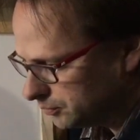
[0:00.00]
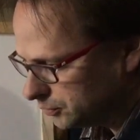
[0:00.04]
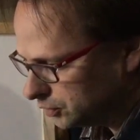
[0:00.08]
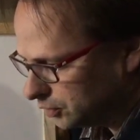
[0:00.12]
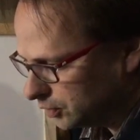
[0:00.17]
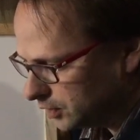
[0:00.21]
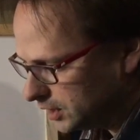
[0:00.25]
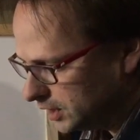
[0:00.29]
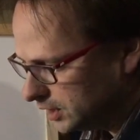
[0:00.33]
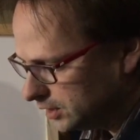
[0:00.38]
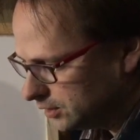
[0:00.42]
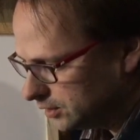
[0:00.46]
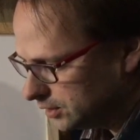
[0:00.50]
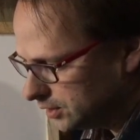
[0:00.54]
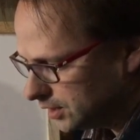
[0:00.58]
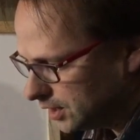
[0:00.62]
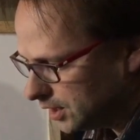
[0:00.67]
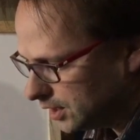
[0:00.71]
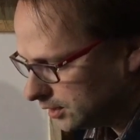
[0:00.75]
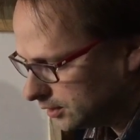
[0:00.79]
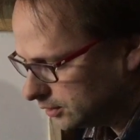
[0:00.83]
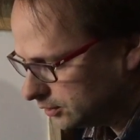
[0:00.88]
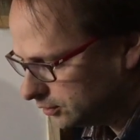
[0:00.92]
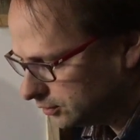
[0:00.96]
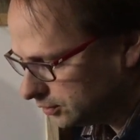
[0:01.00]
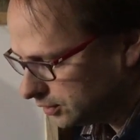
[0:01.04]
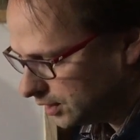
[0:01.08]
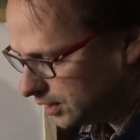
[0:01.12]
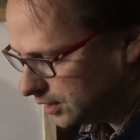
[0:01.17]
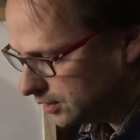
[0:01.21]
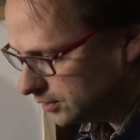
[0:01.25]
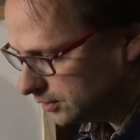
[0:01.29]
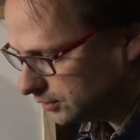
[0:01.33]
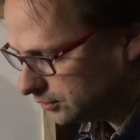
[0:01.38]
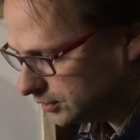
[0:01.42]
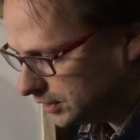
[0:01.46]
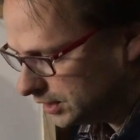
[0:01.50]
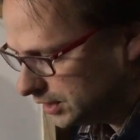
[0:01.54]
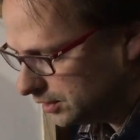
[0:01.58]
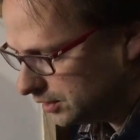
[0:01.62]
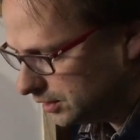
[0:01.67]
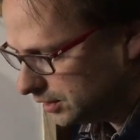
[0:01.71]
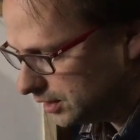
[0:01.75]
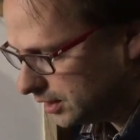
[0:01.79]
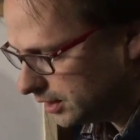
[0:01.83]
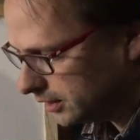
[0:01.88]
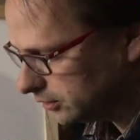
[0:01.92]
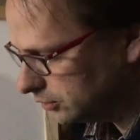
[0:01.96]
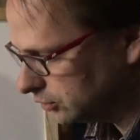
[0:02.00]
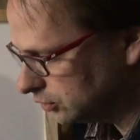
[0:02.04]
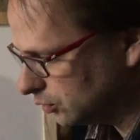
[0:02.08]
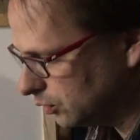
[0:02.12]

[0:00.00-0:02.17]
So e to the x and this e to the x